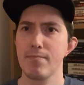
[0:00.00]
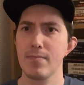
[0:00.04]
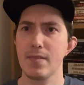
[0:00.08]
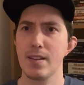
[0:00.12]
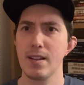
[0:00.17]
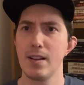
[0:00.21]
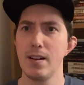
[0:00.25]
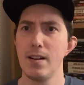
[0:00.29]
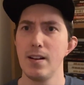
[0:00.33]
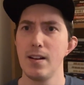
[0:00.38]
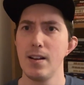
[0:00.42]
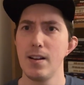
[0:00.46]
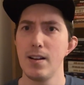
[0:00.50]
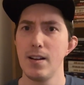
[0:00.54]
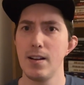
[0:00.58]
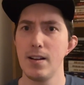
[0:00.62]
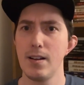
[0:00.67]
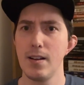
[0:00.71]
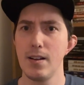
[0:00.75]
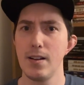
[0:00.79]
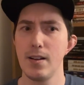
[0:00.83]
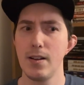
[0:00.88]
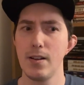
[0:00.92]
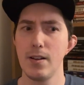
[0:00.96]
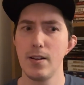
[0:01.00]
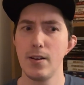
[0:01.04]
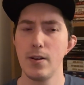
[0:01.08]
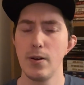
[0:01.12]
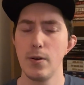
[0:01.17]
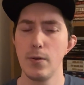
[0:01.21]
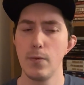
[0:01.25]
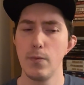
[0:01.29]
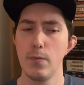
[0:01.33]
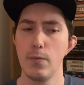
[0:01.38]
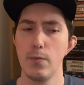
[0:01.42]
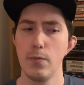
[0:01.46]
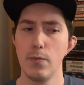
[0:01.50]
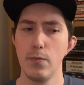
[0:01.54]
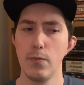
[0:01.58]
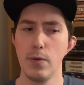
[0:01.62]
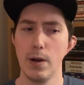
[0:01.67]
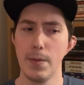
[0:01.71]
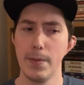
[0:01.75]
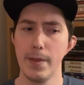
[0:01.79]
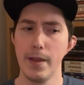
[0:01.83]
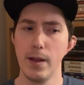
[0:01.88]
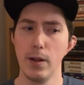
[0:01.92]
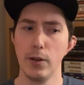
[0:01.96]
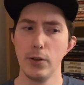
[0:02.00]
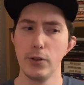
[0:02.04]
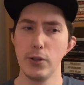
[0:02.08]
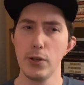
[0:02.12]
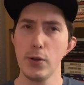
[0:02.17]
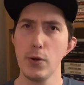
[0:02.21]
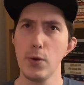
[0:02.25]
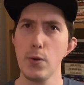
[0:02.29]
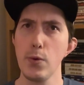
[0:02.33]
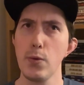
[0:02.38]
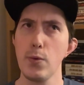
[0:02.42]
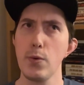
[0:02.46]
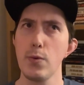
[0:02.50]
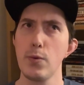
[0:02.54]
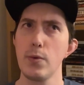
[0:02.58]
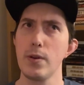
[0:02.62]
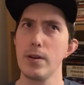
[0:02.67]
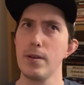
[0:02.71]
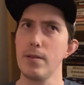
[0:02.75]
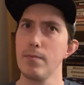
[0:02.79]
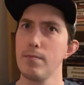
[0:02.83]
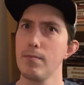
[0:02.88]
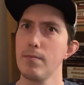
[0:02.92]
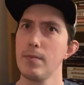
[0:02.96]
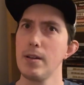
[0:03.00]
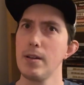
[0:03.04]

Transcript: what they'll do when